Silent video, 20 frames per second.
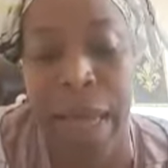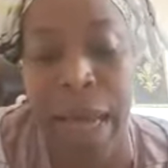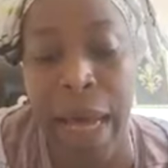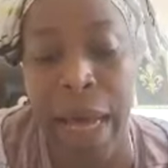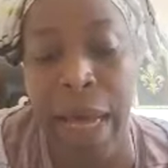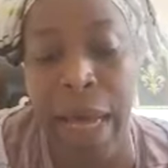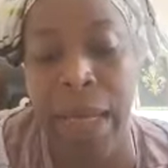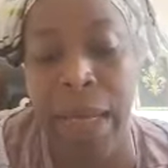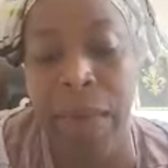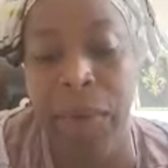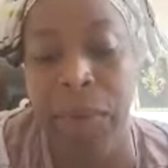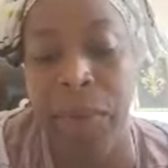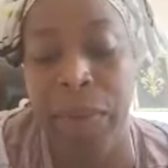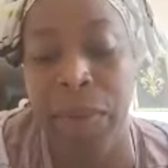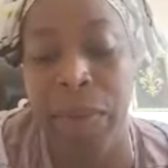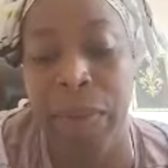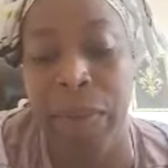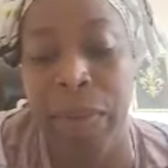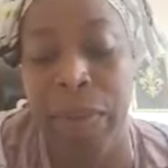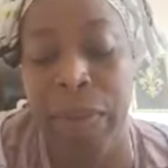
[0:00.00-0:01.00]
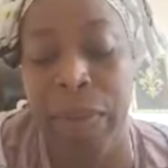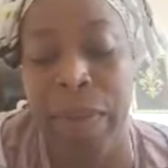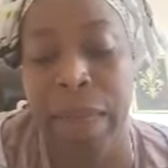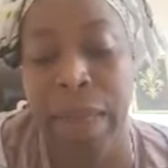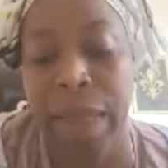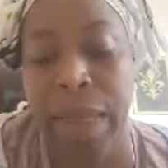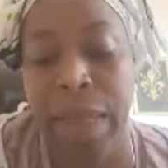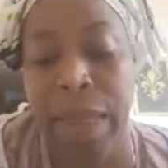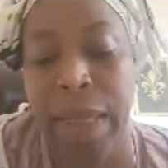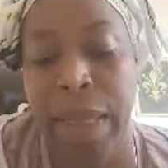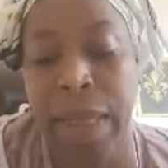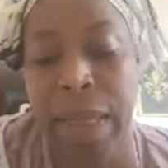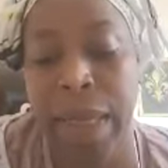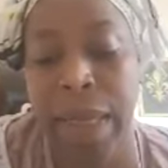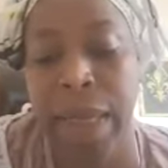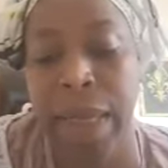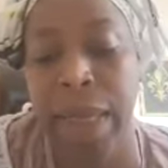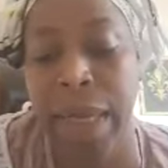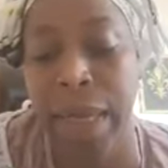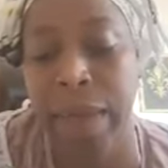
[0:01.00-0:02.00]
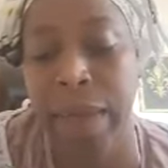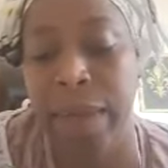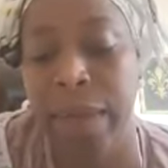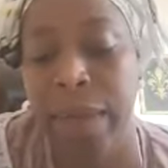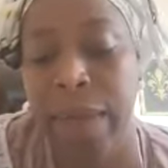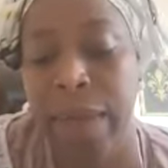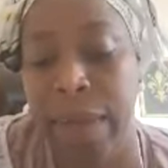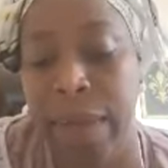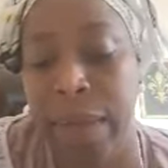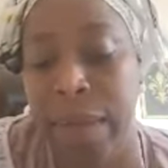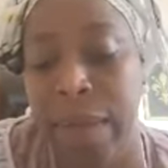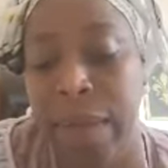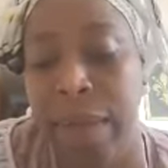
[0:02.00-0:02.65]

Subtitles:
And he is